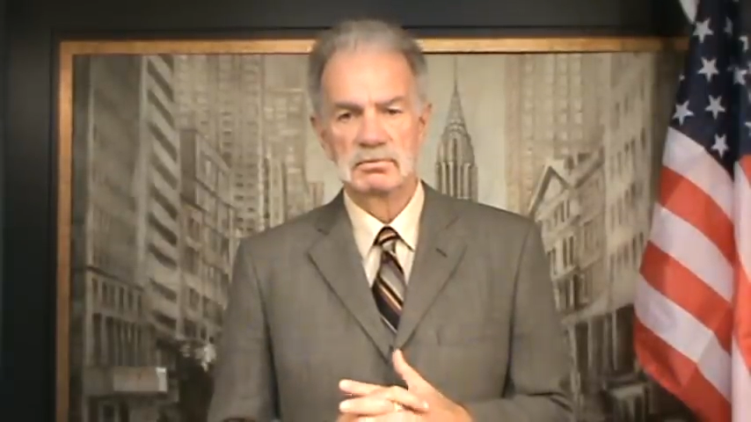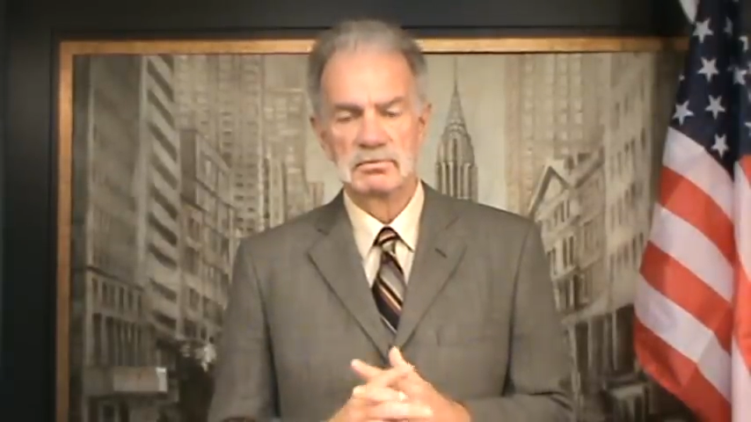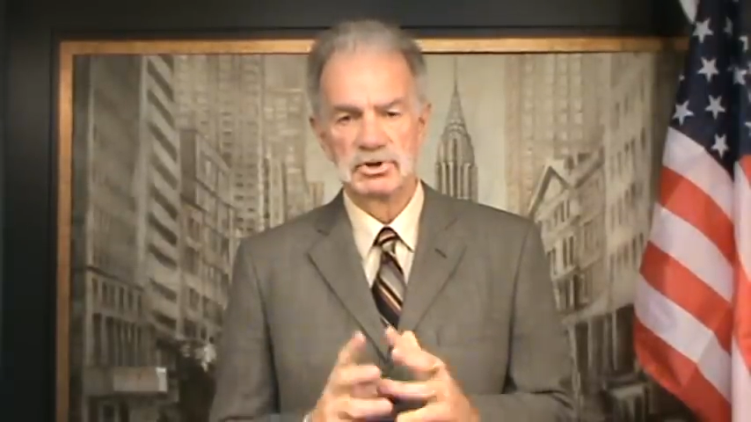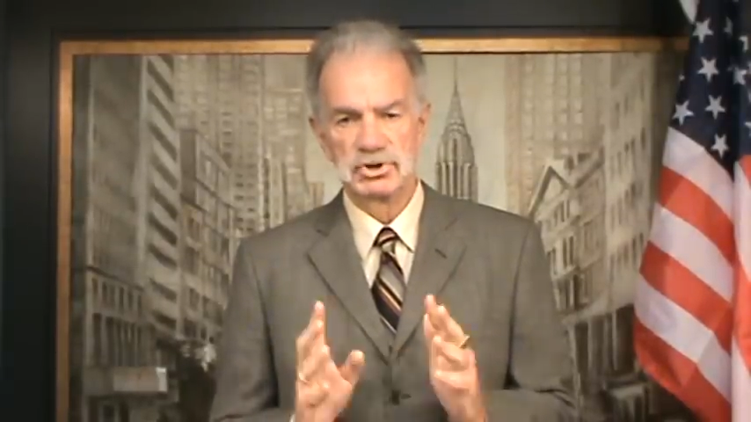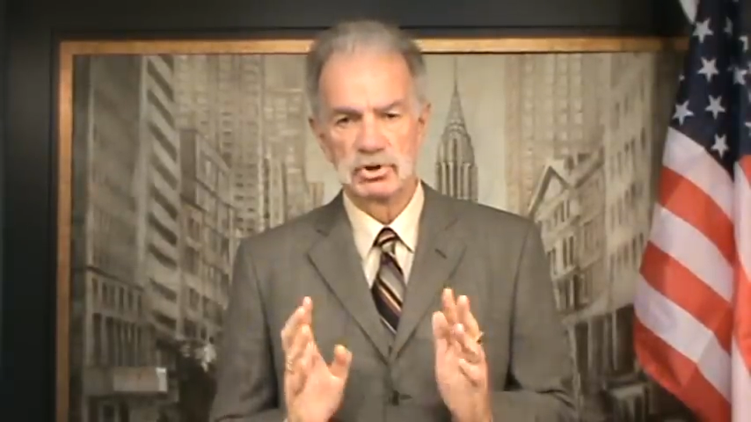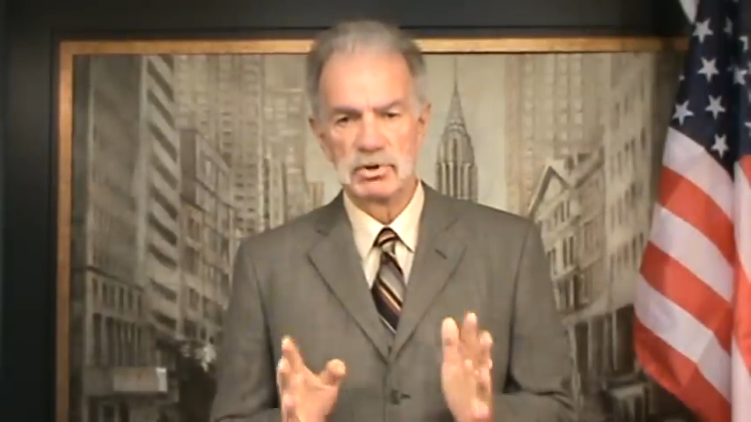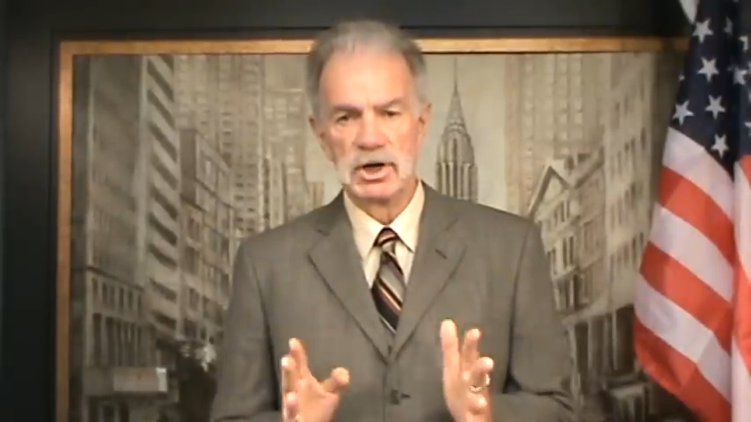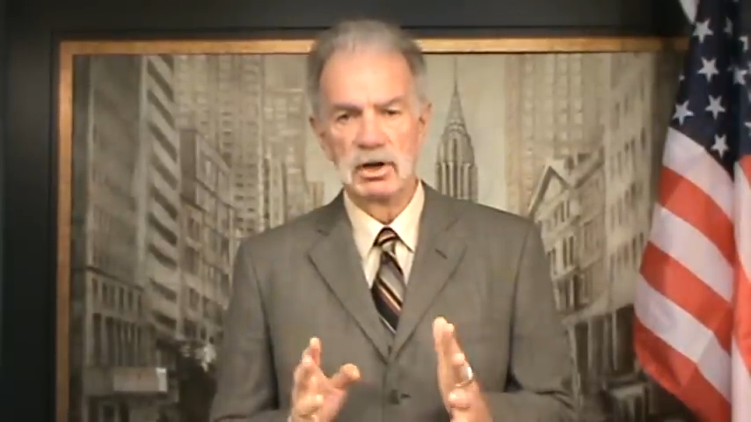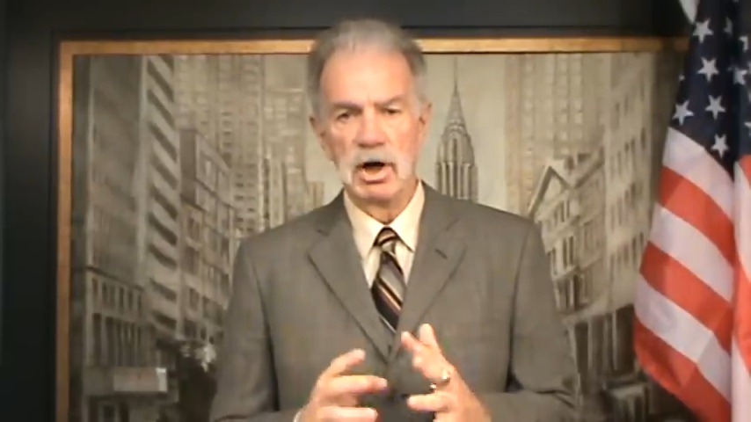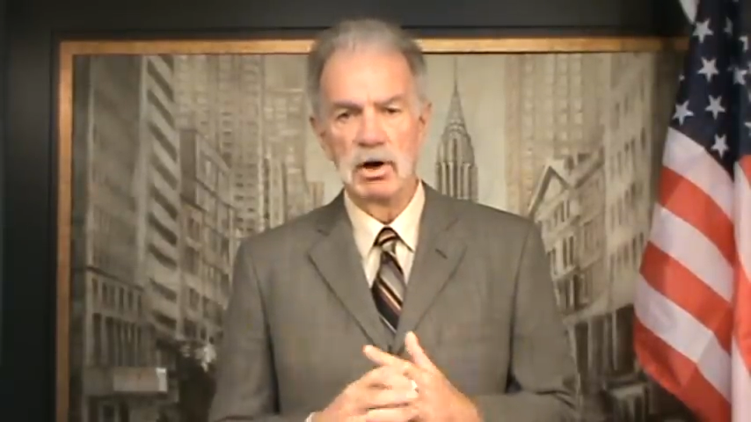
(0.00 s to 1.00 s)
the
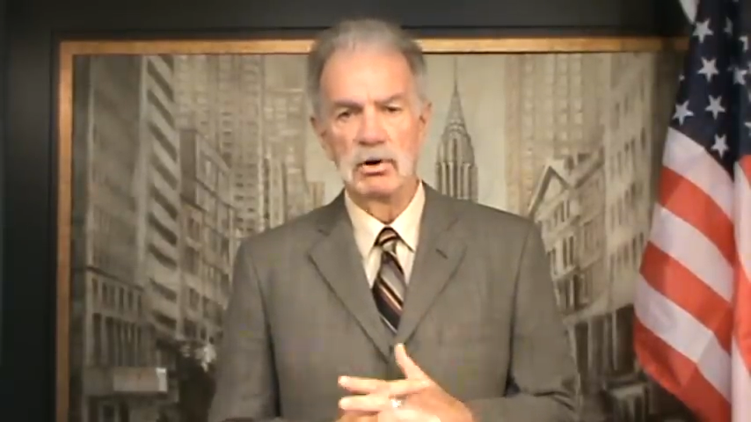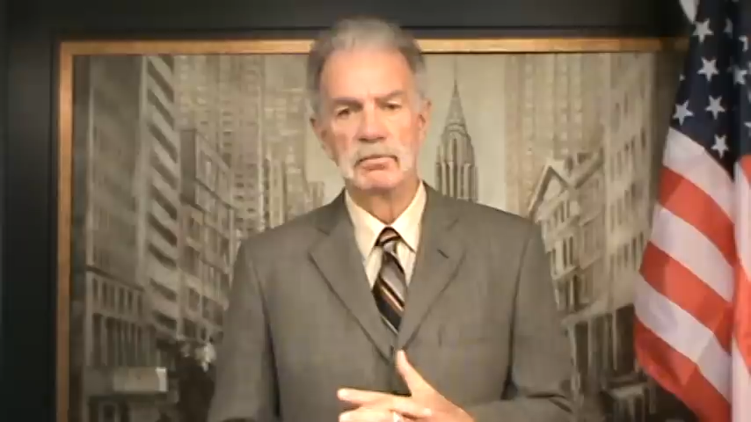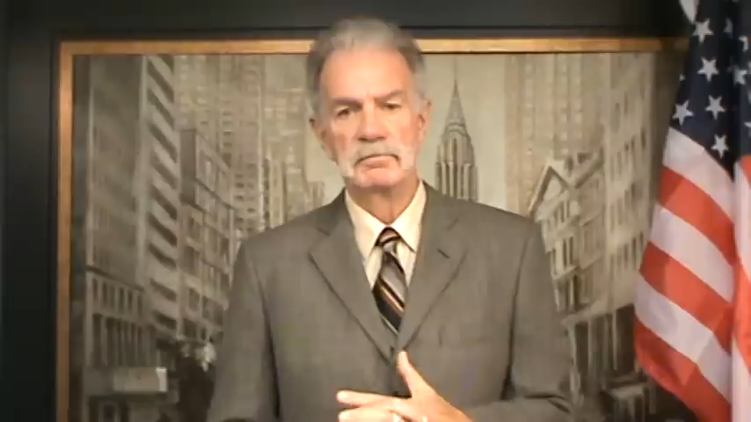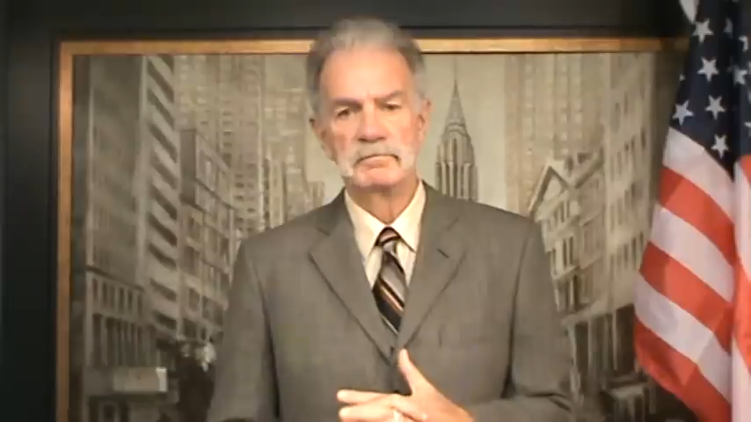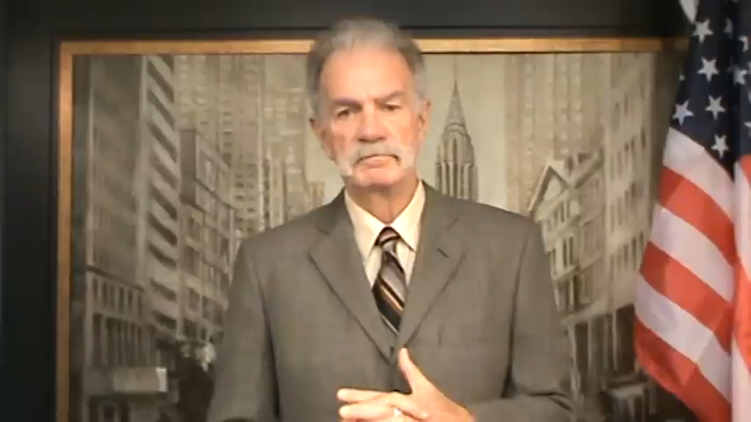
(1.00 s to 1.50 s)
Sharia law